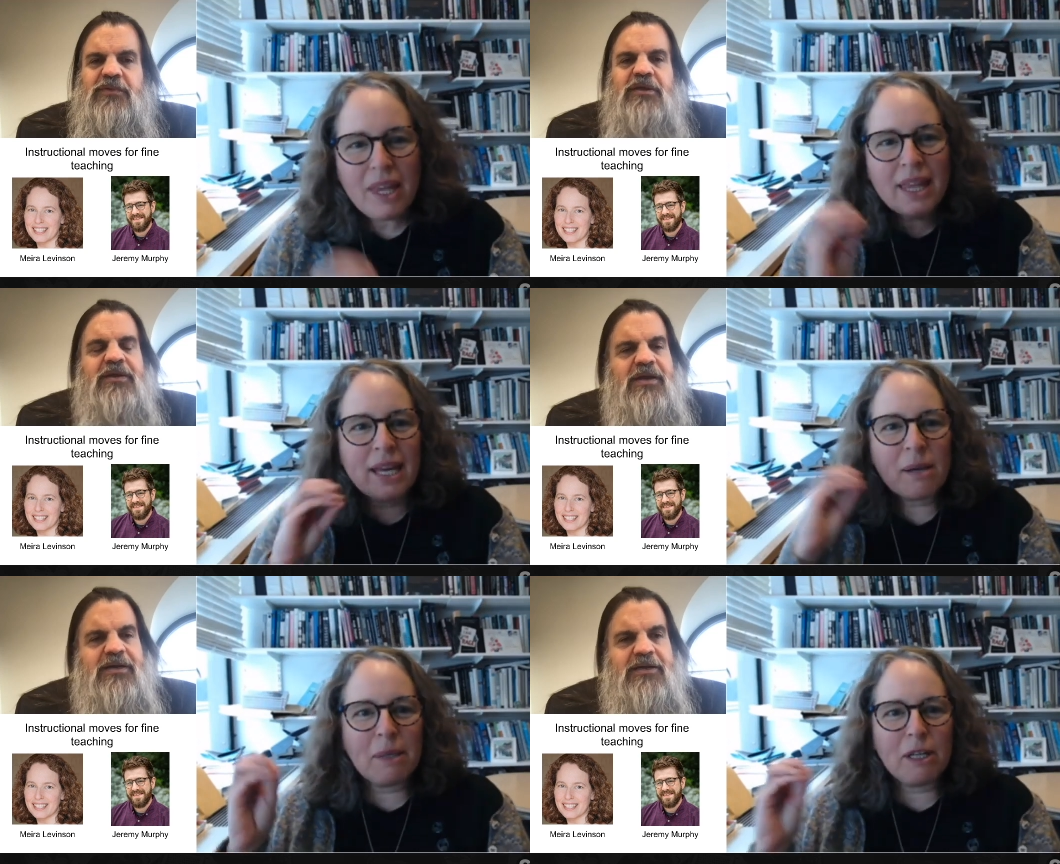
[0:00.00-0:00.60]

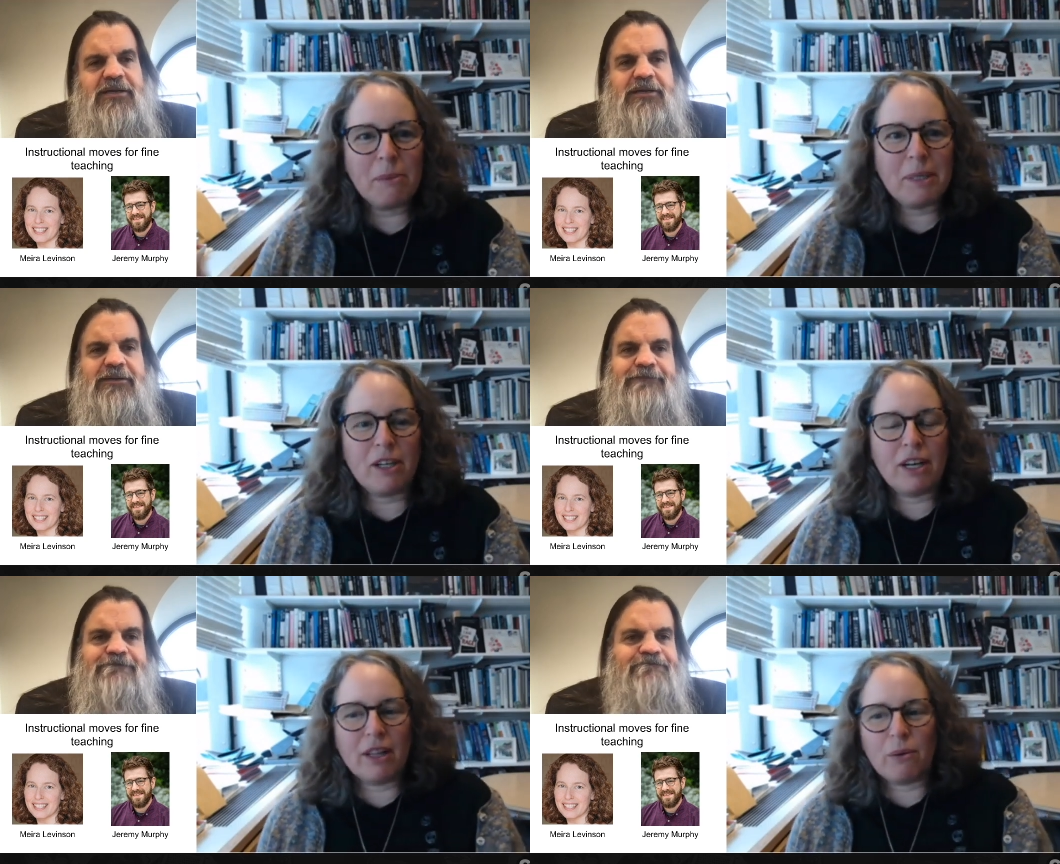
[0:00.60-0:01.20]
Speaker 1: Think Meira, Meira
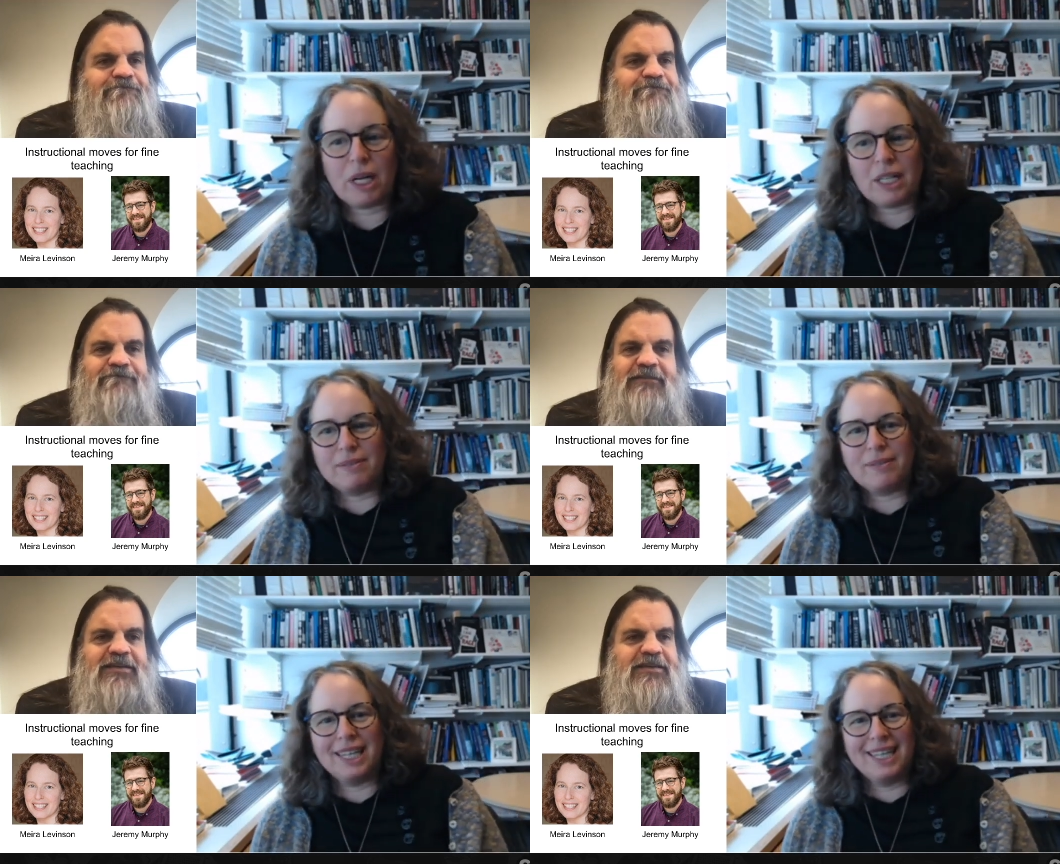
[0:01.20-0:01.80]
on the wall.
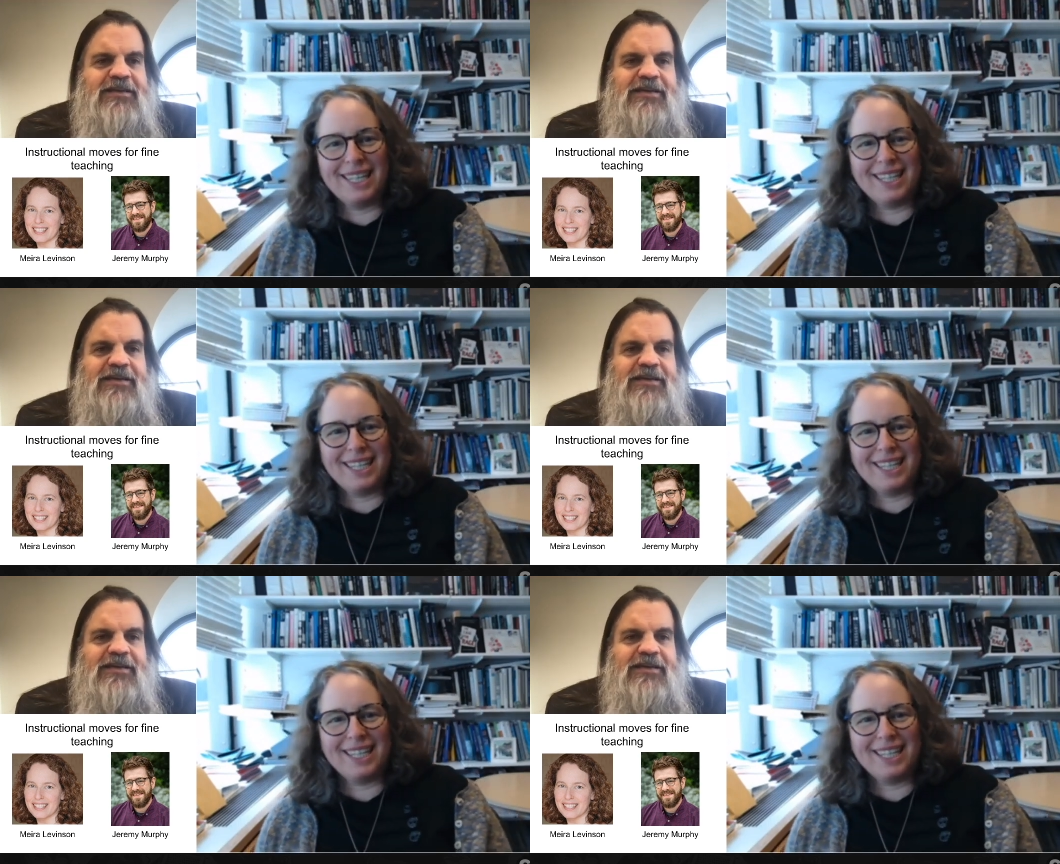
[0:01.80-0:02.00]
I